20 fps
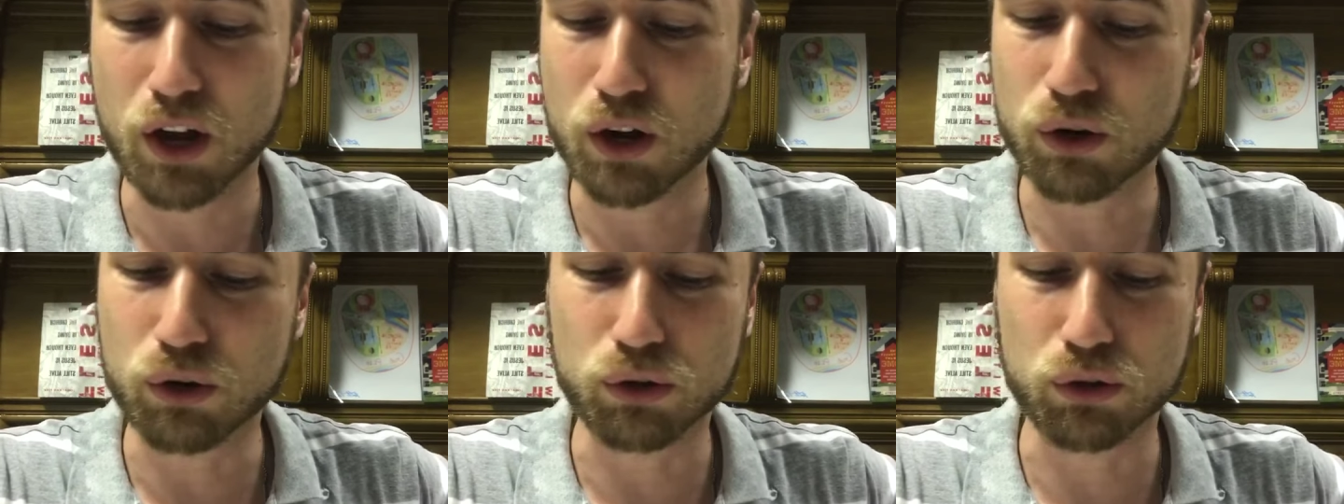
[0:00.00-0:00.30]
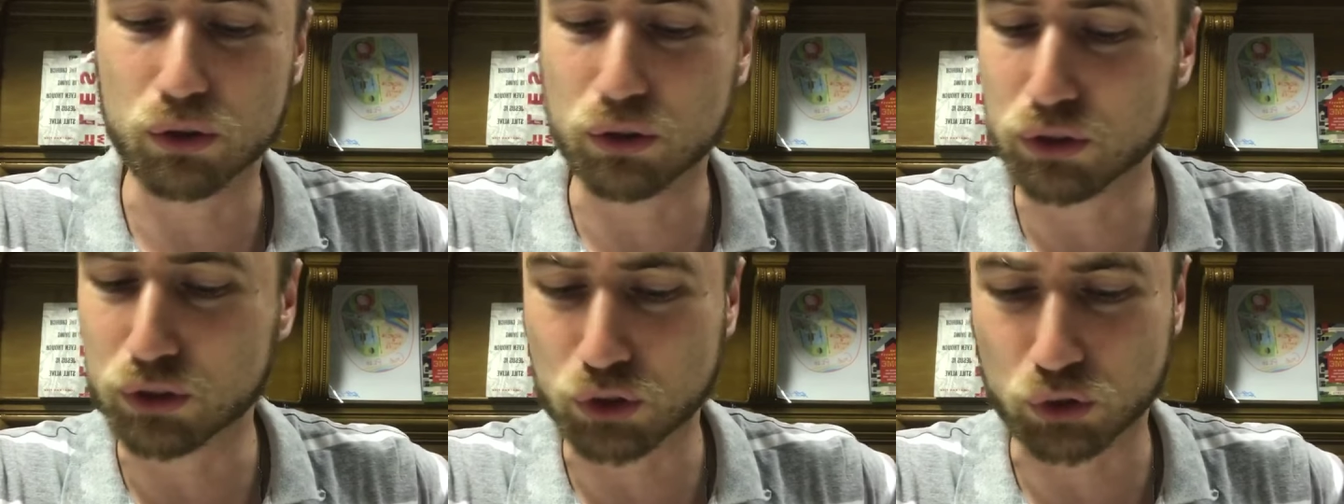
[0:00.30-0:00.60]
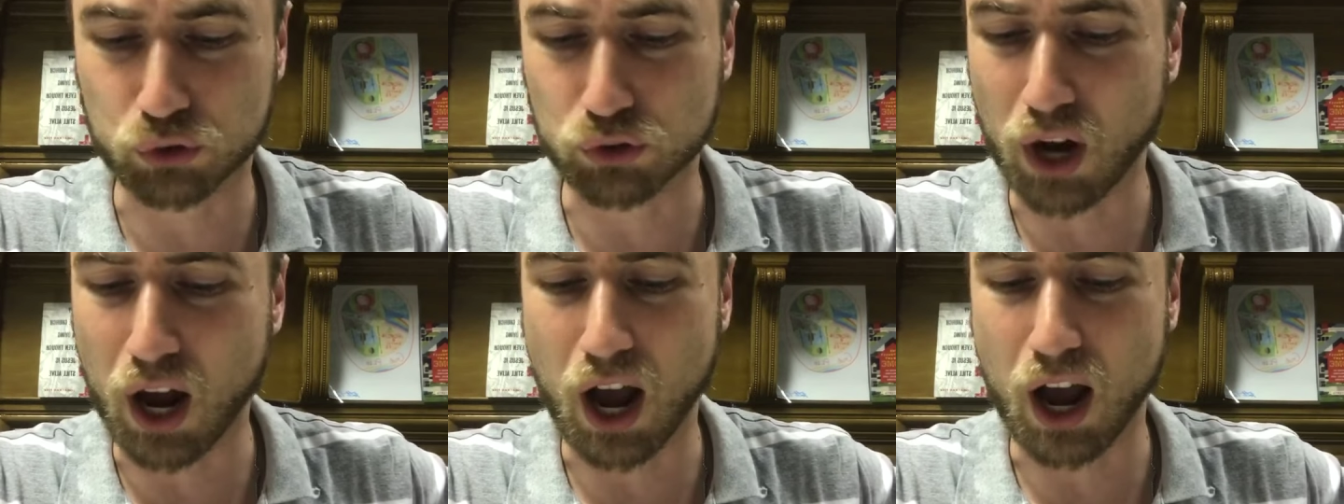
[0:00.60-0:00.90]
who
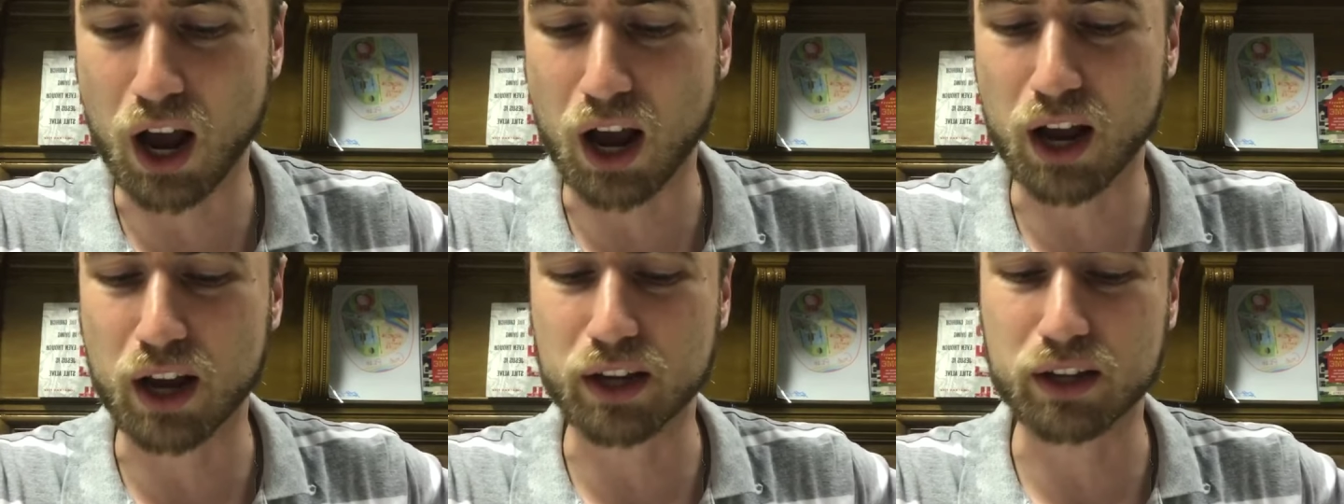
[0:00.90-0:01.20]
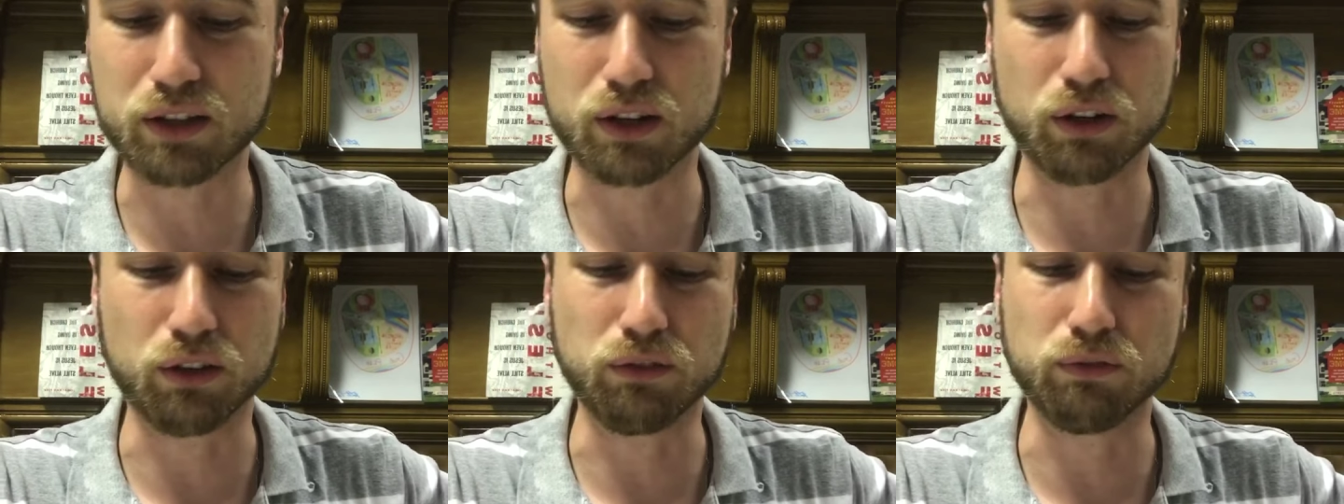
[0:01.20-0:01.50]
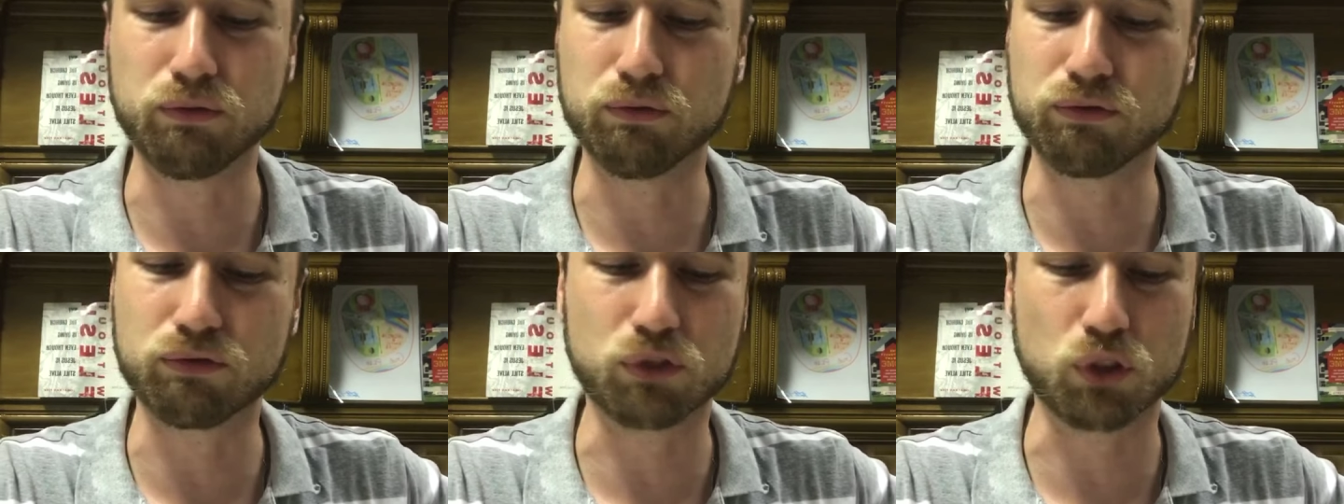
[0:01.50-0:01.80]

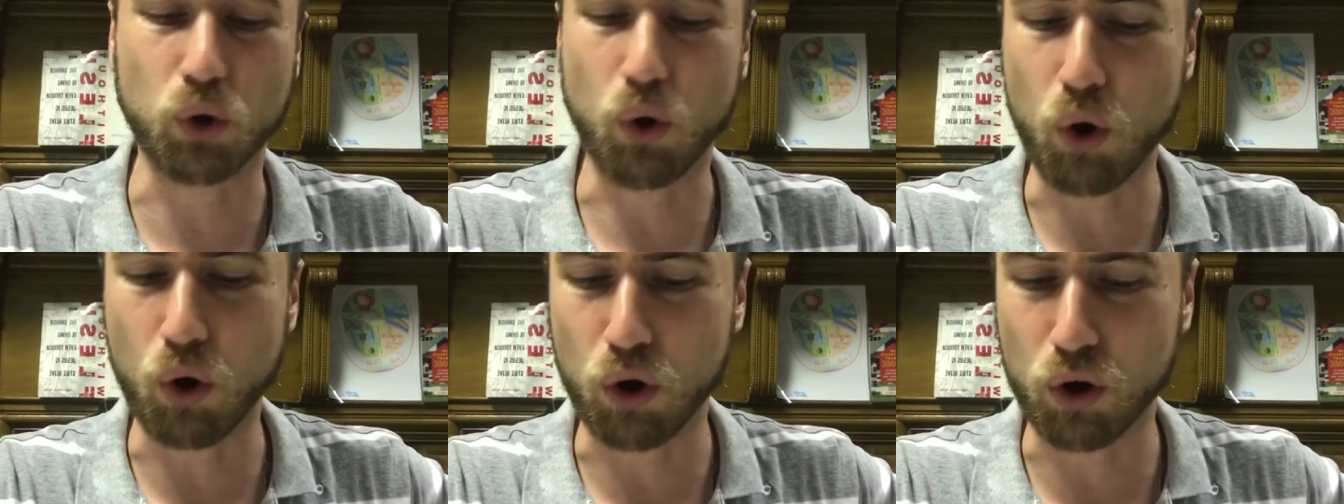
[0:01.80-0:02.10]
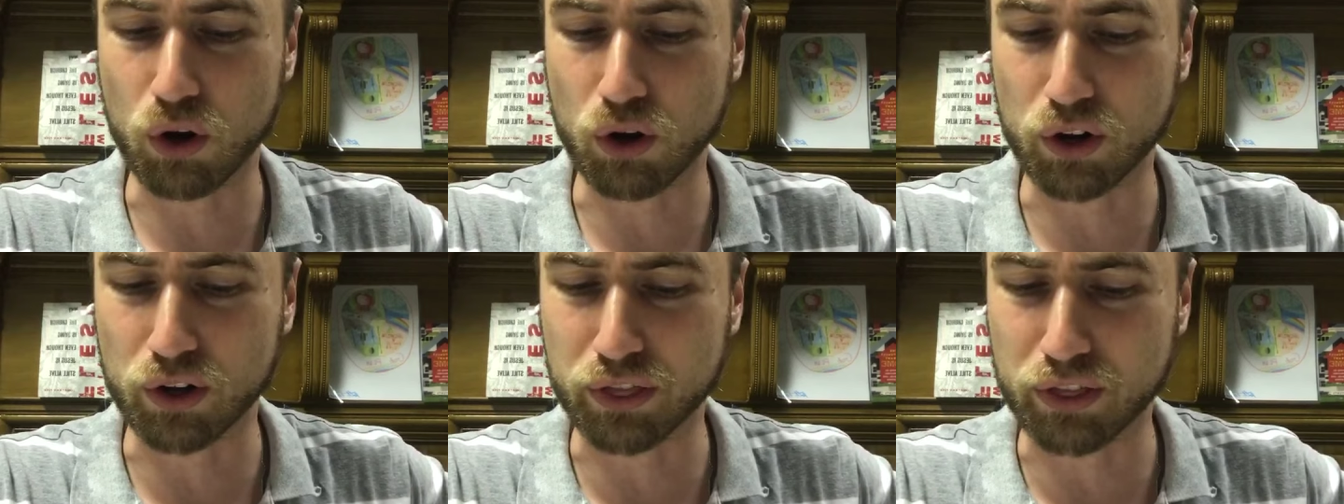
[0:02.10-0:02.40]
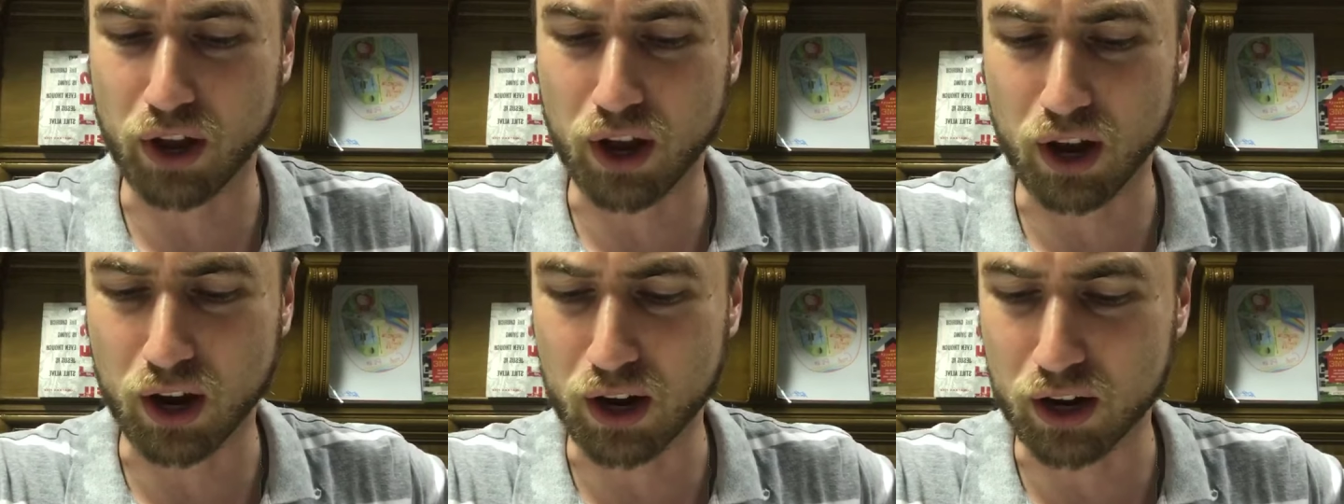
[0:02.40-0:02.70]
triumphed o'er
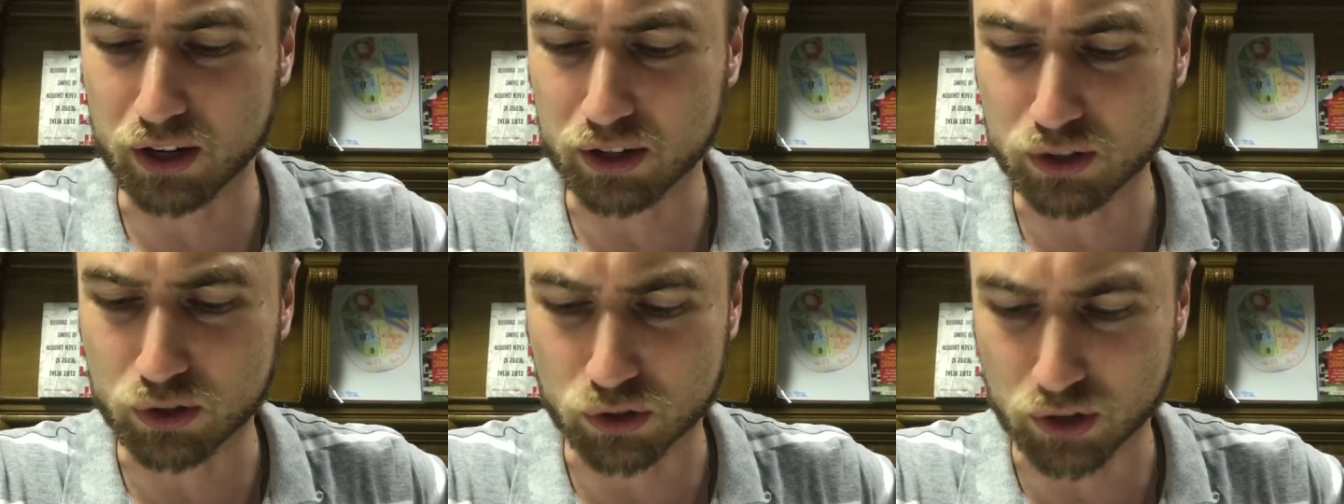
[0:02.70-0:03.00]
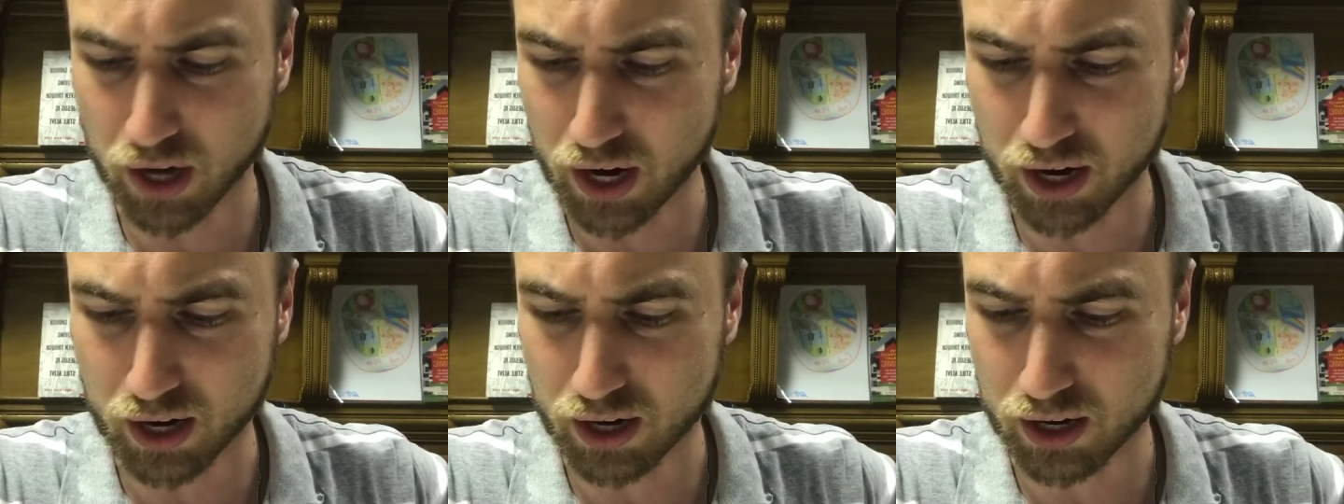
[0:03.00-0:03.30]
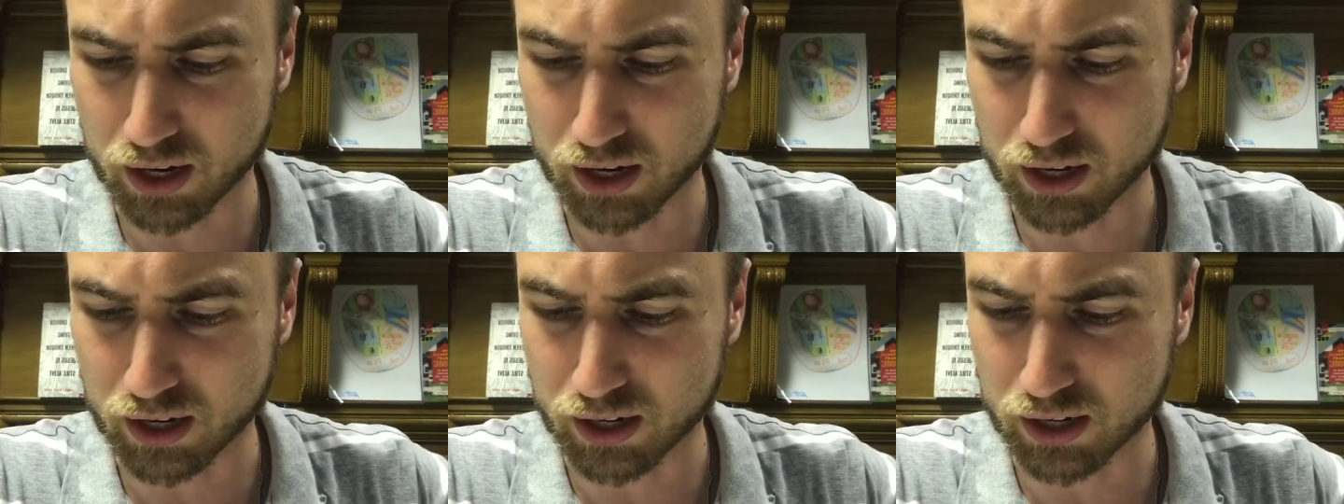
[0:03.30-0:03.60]
the
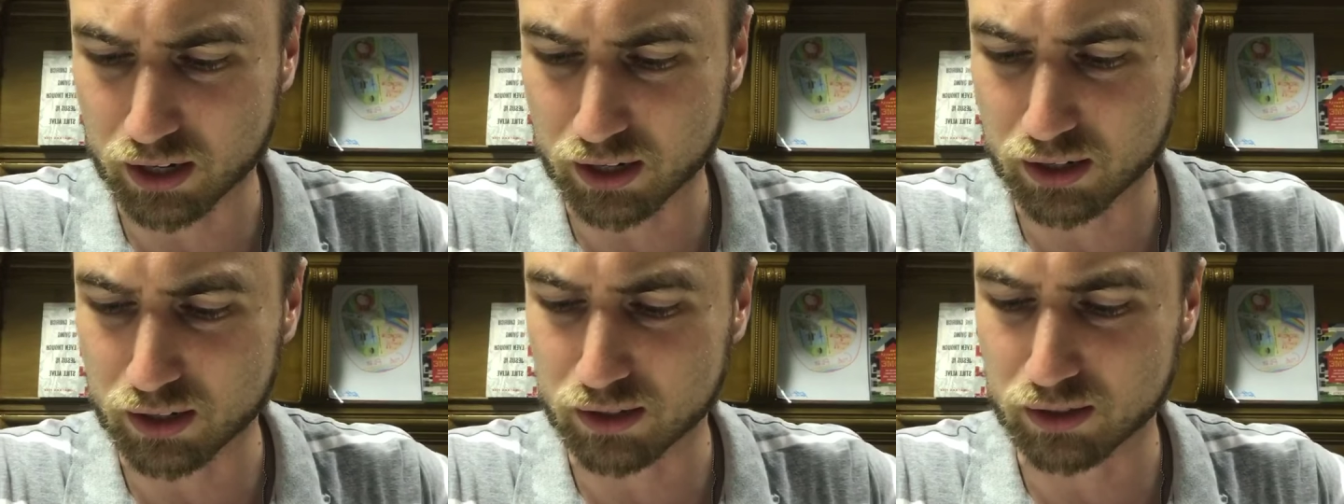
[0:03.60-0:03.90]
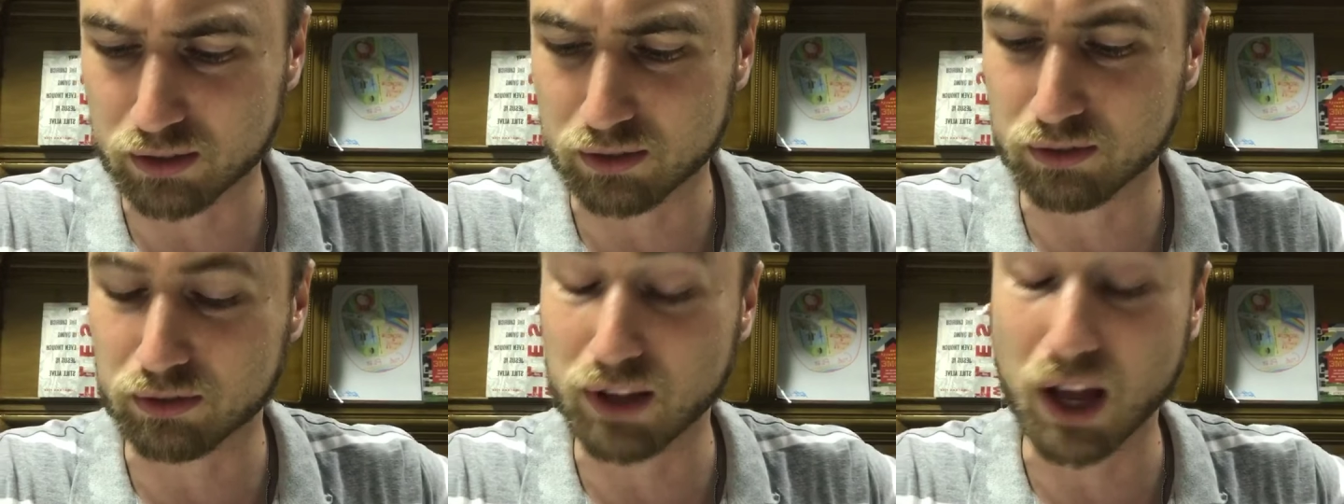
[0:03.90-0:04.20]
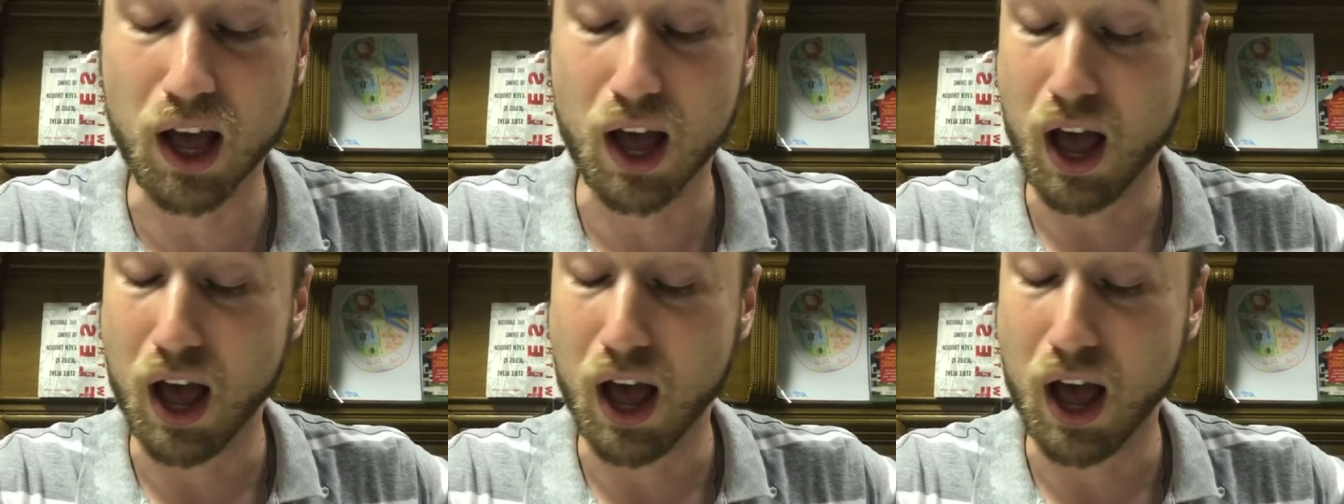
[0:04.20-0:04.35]
grave,